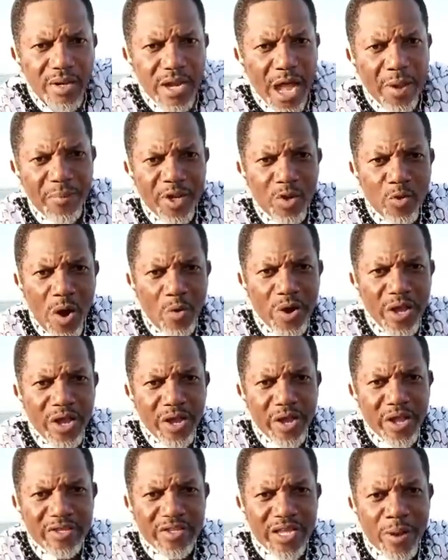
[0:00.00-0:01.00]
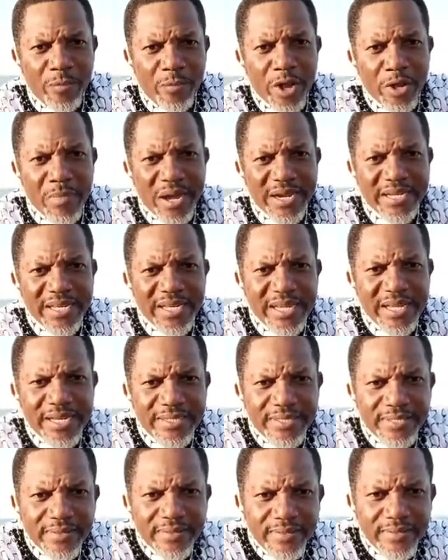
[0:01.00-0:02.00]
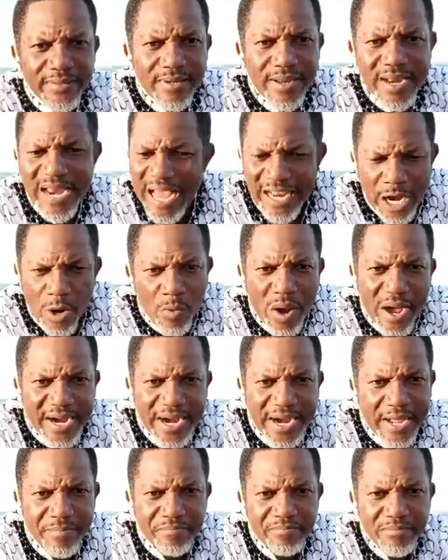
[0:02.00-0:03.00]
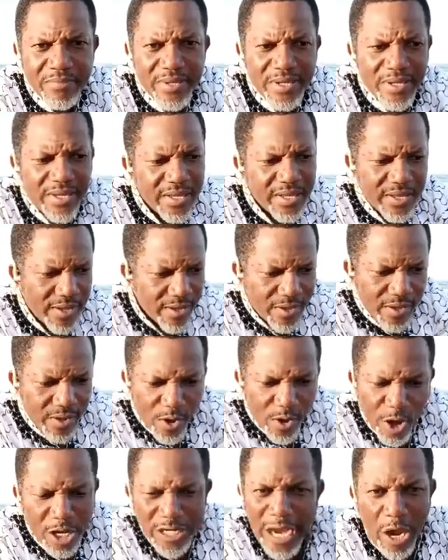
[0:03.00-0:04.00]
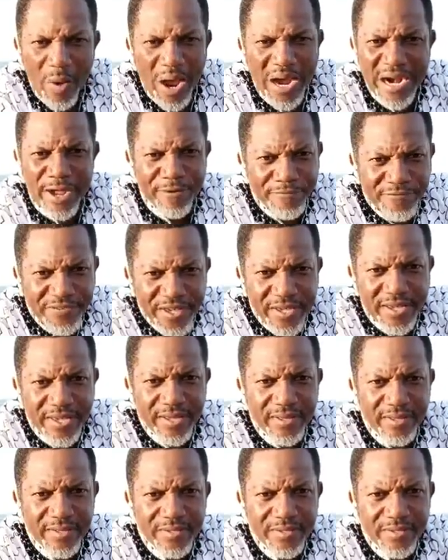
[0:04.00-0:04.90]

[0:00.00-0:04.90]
Now be the one where Samuel Ekman the head. Now that one ran. Other one are fake.